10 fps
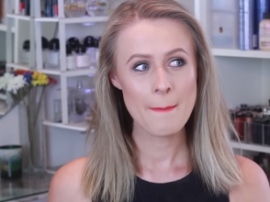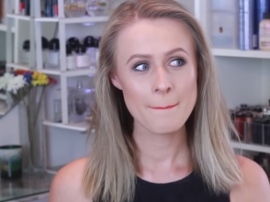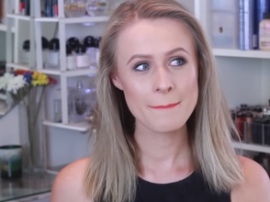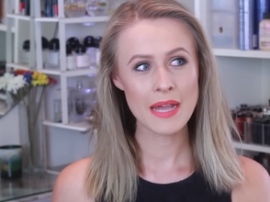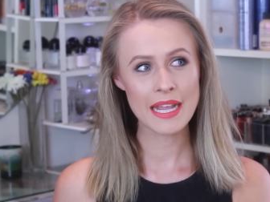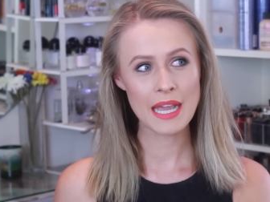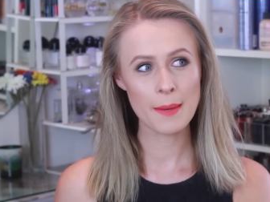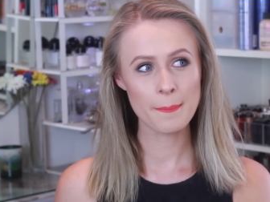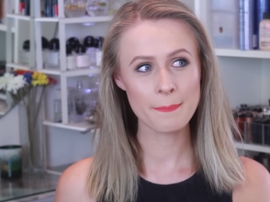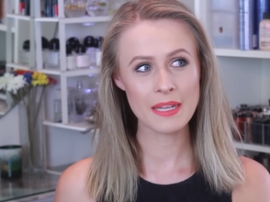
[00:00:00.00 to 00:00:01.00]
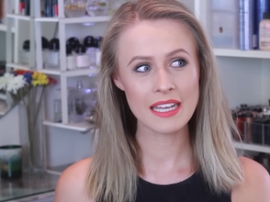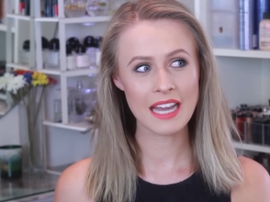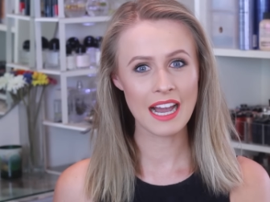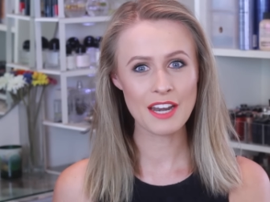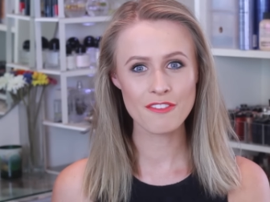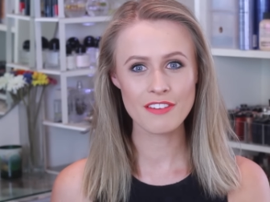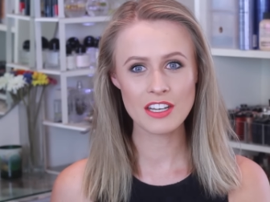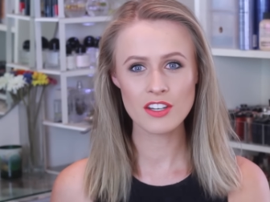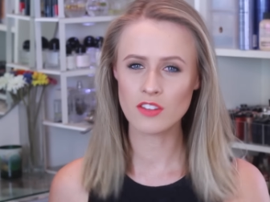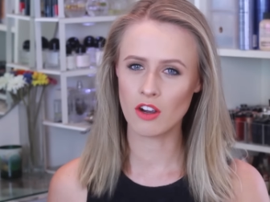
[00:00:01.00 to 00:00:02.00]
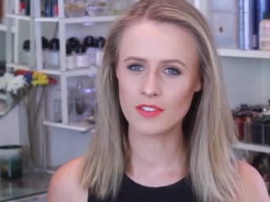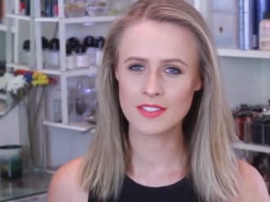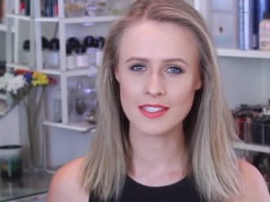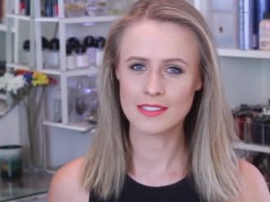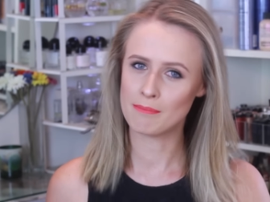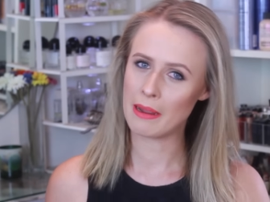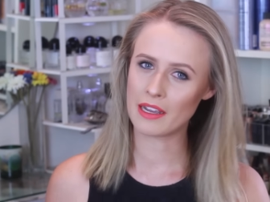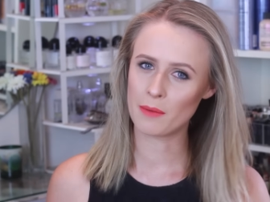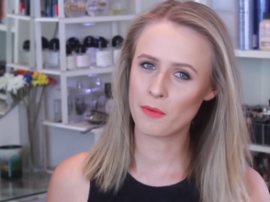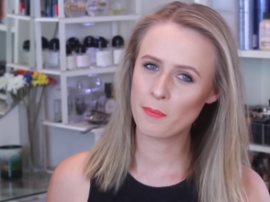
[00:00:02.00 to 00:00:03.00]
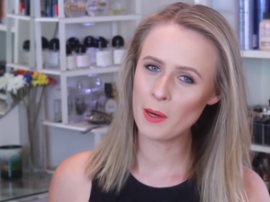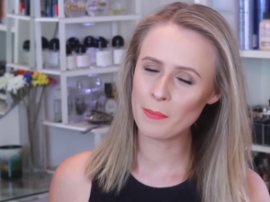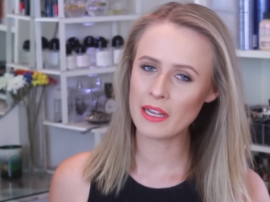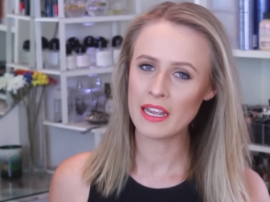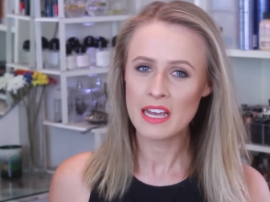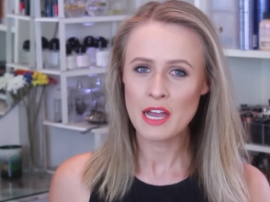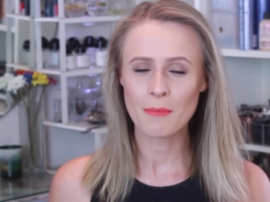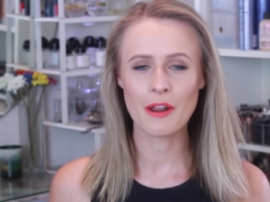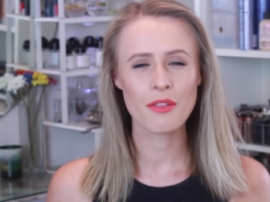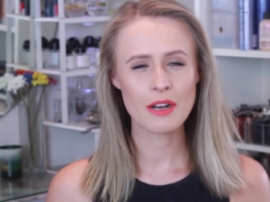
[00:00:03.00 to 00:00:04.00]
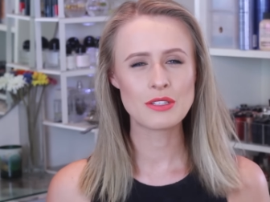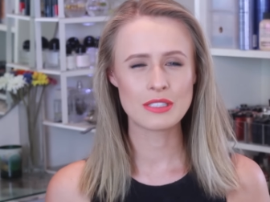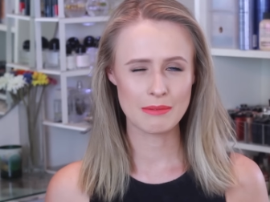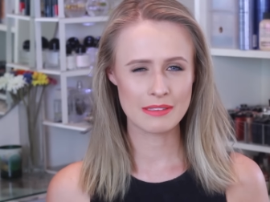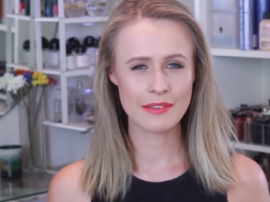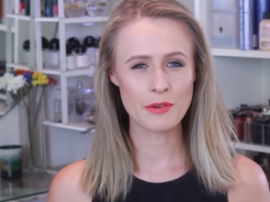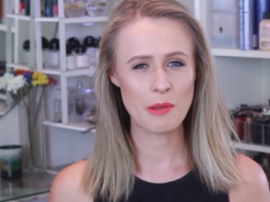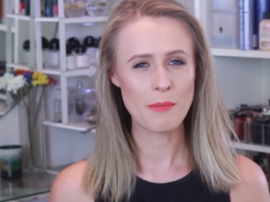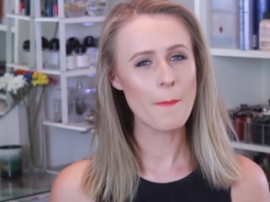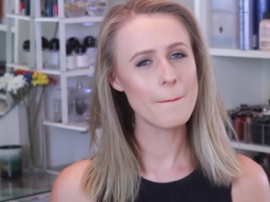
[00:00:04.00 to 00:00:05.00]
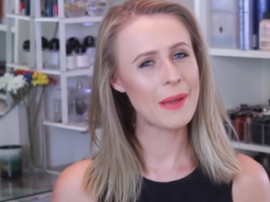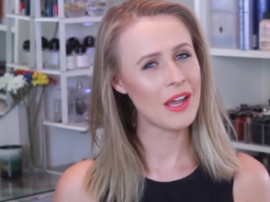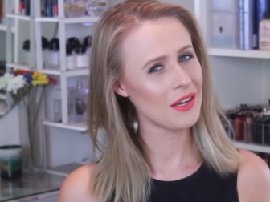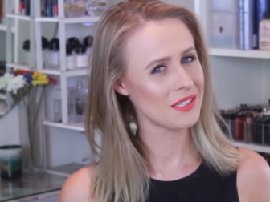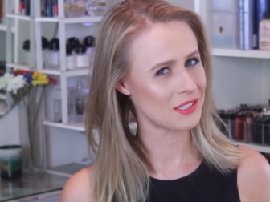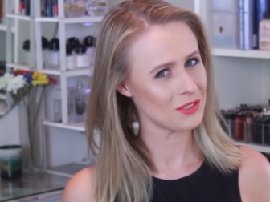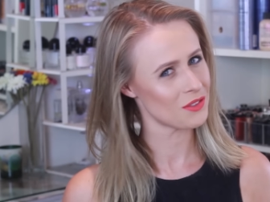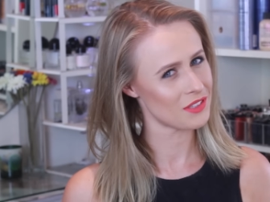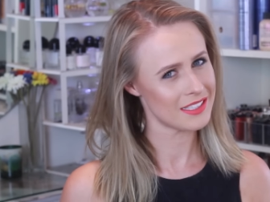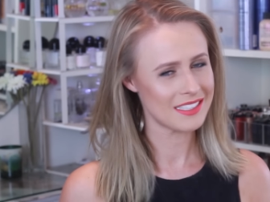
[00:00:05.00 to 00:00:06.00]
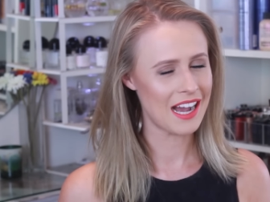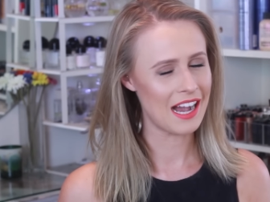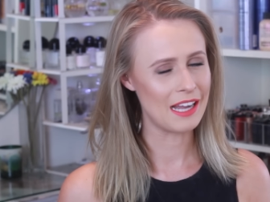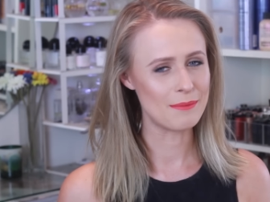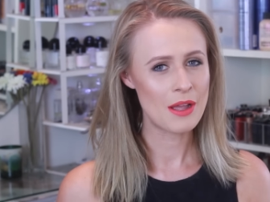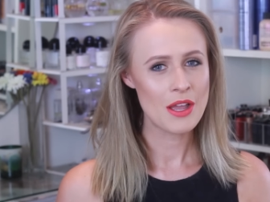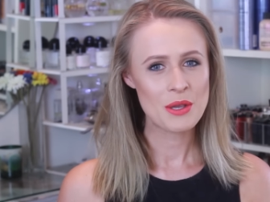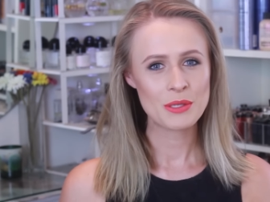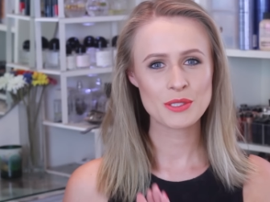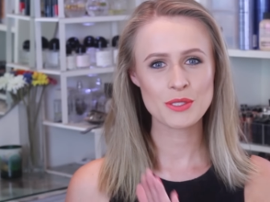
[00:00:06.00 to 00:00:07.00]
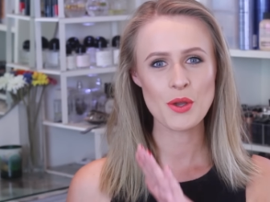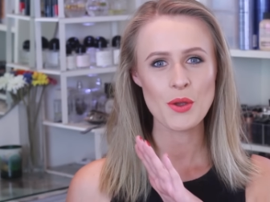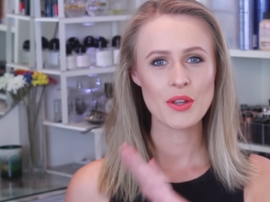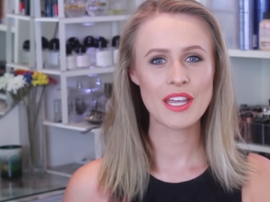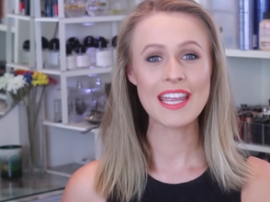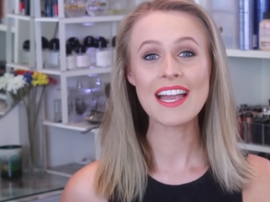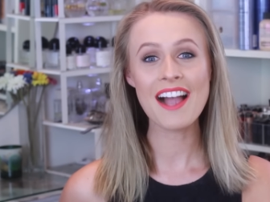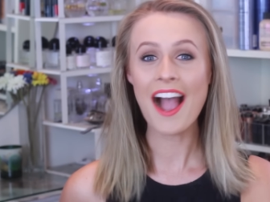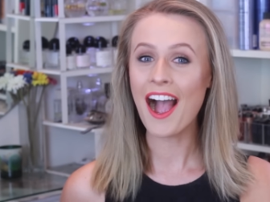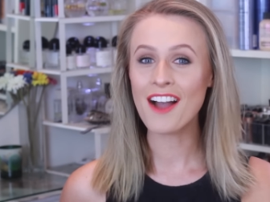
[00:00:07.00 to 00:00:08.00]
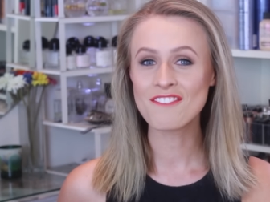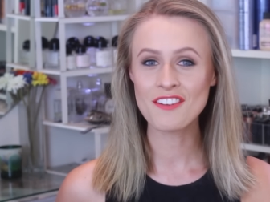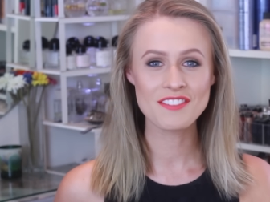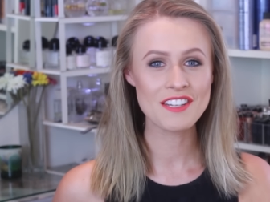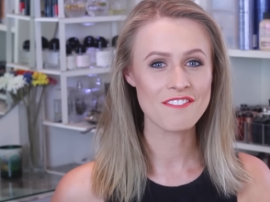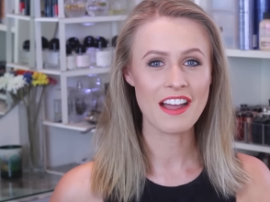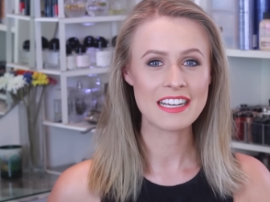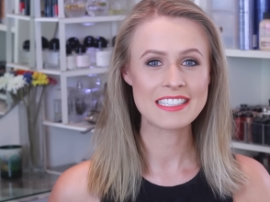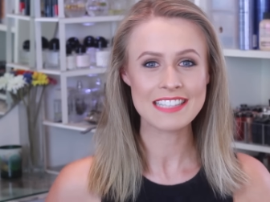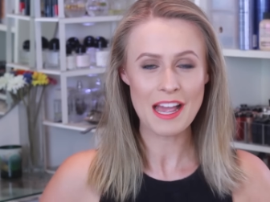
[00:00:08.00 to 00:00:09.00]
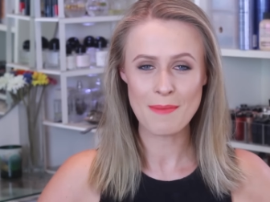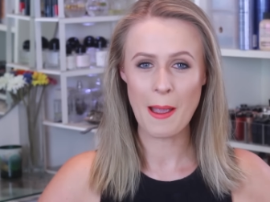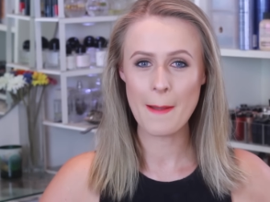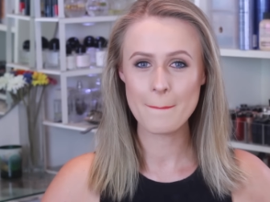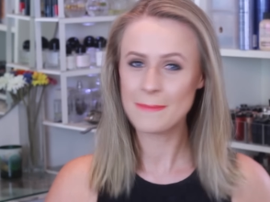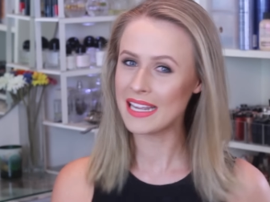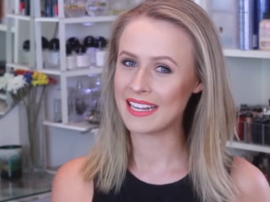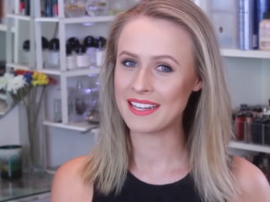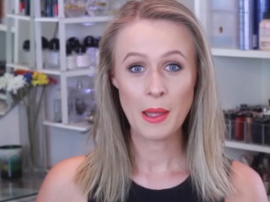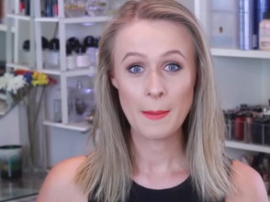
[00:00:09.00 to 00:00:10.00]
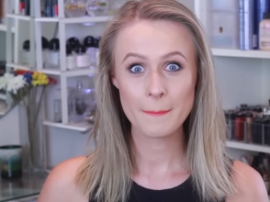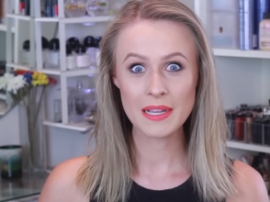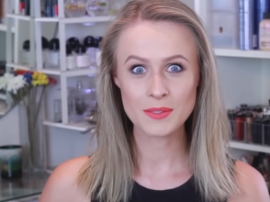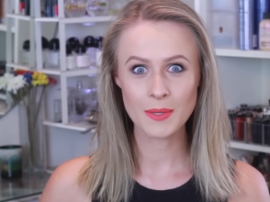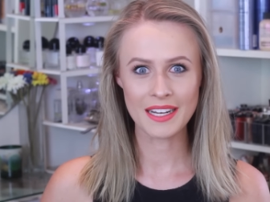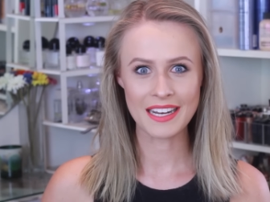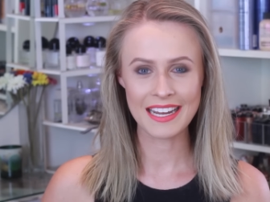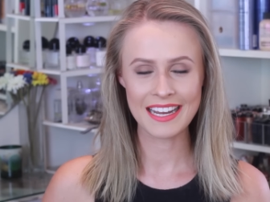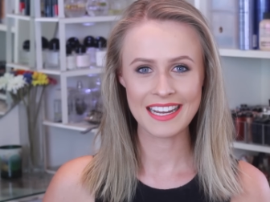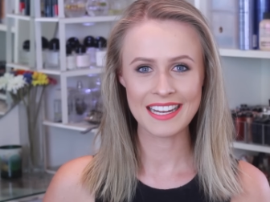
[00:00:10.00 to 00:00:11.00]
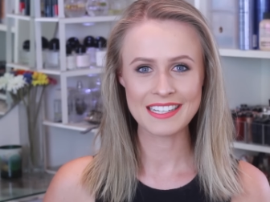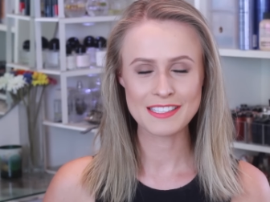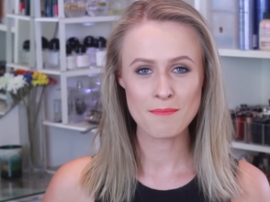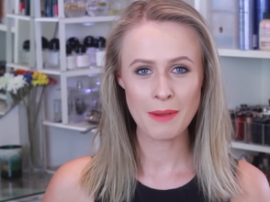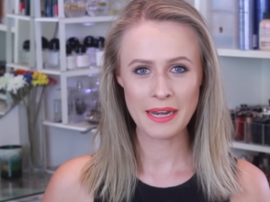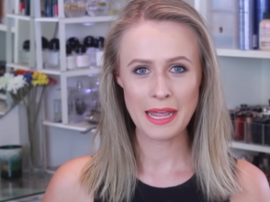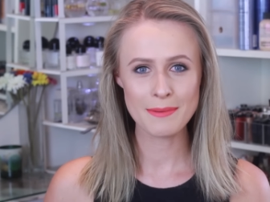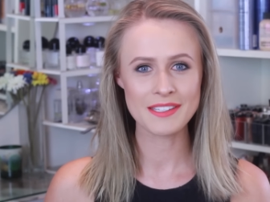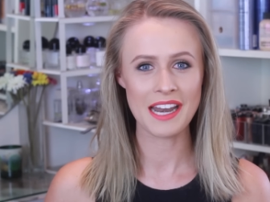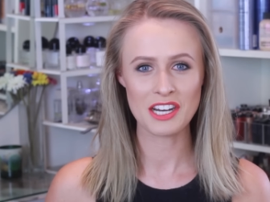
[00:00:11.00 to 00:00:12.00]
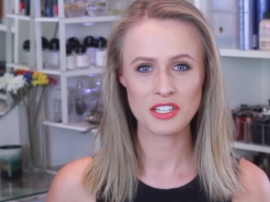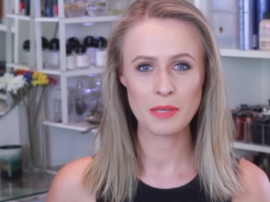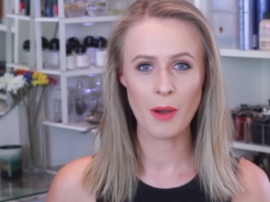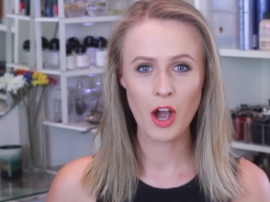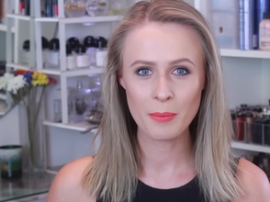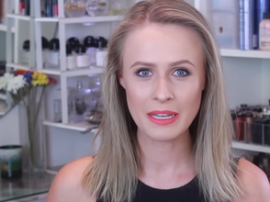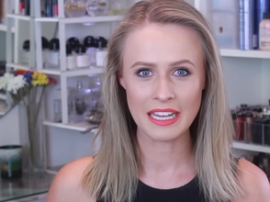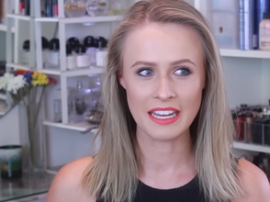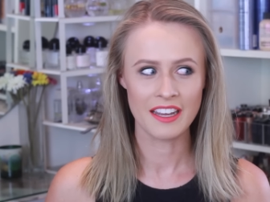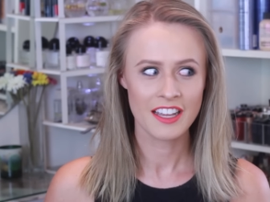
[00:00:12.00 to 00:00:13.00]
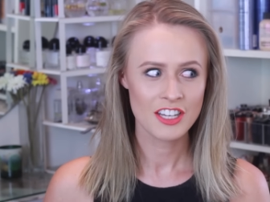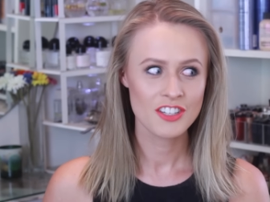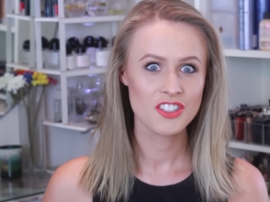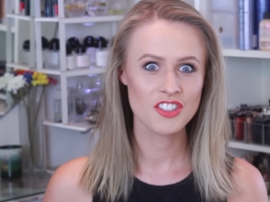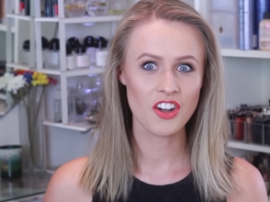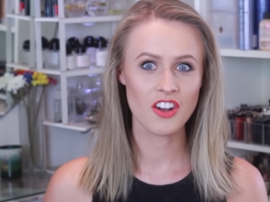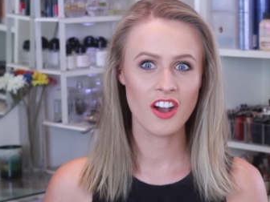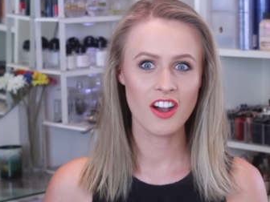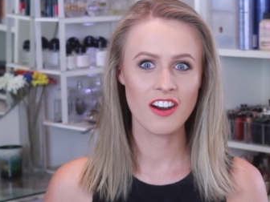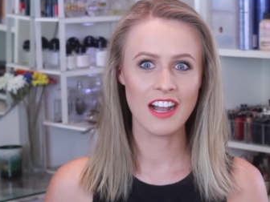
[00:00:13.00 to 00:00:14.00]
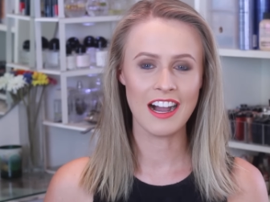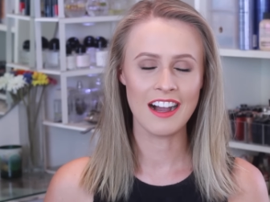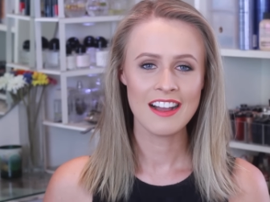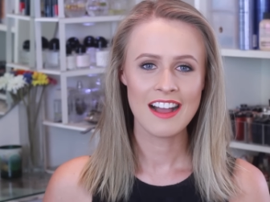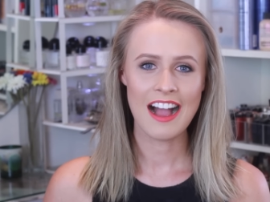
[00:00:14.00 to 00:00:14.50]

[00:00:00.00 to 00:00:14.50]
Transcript: makeup-y kind of videos. Obviously it's Makeup with Poppy, but I thought I'd do something that's a little bit more personal this time. So here are 50 facts about me. Biggest one is my name isn't actually Poppy. Shock horror.